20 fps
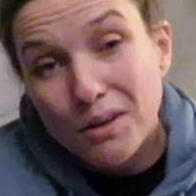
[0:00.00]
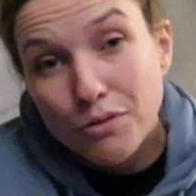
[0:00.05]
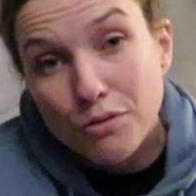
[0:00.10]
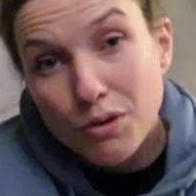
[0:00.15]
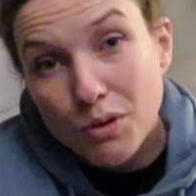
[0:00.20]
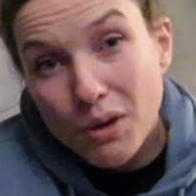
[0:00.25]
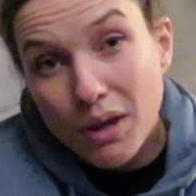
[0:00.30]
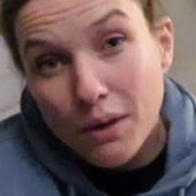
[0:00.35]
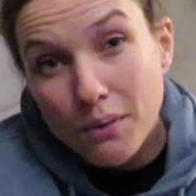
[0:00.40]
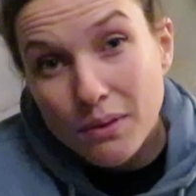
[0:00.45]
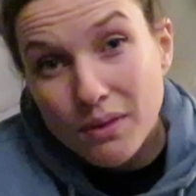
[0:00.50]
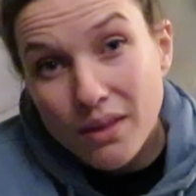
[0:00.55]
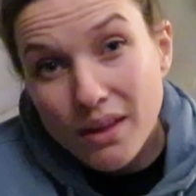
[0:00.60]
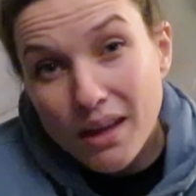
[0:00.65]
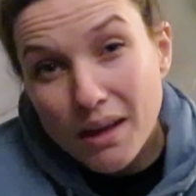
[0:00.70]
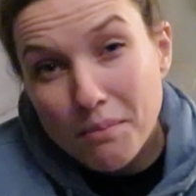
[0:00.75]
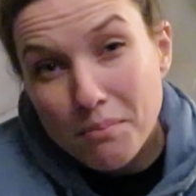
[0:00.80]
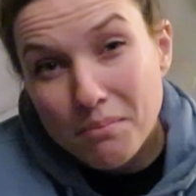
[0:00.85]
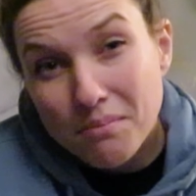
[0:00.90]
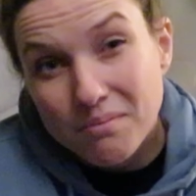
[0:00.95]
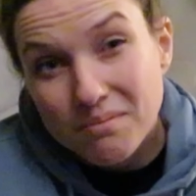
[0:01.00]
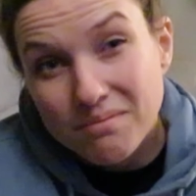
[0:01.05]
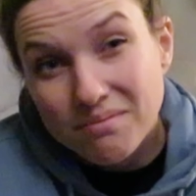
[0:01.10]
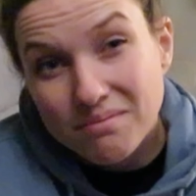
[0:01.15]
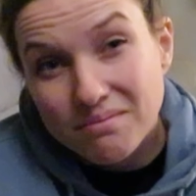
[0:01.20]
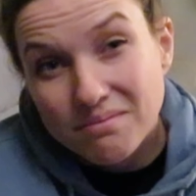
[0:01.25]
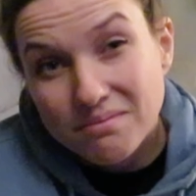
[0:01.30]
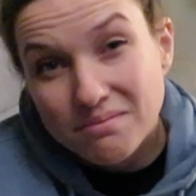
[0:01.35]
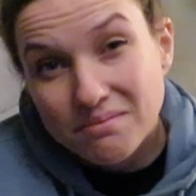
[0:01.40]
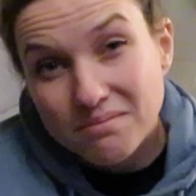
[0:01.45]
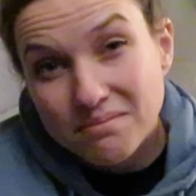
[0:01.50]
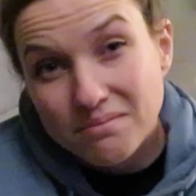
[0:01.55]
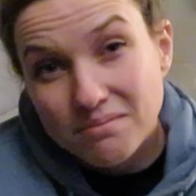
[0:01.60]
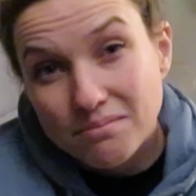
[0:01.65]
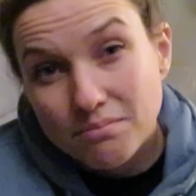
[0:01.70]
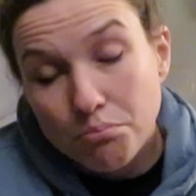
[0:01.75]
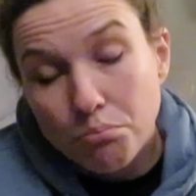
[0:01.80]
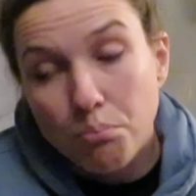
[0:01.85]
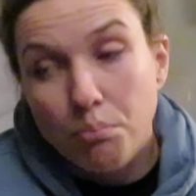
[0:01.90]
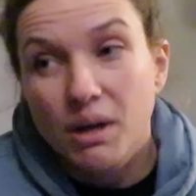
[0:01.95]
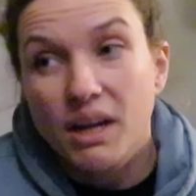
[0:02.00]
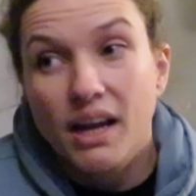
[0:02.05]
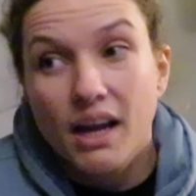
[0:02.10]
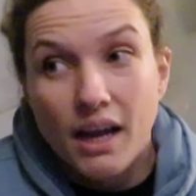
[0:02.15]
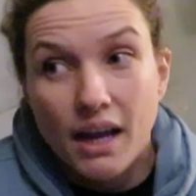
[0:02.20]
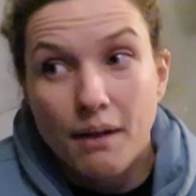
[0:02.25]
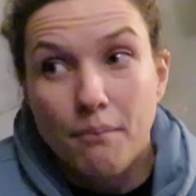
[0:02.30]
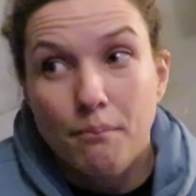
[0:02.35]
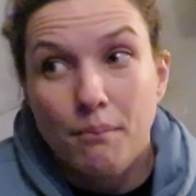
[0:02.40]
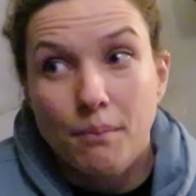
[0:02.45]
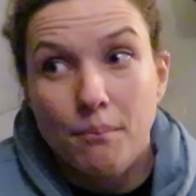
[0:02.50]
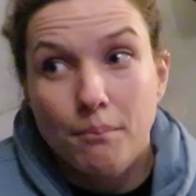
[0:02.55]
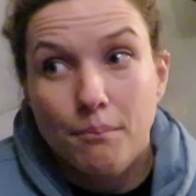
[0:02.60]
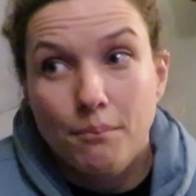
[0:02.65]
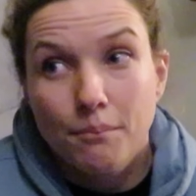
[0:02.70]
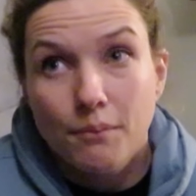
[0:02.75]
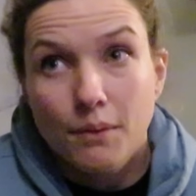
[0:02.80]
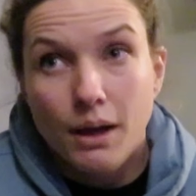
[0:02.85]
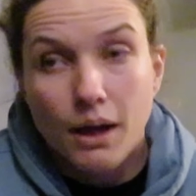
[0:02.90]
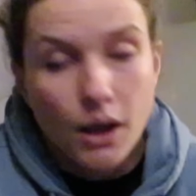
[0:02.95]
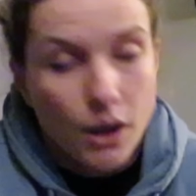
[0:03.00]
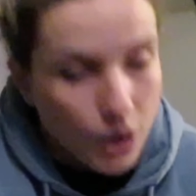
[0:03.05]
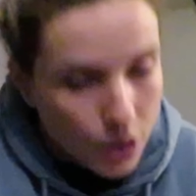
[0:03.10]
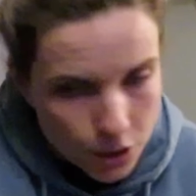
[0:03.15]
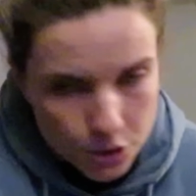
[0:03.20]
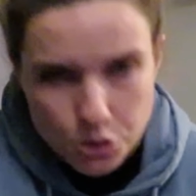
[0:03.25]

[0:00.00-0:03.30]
I'm kind of okay with that. But I'm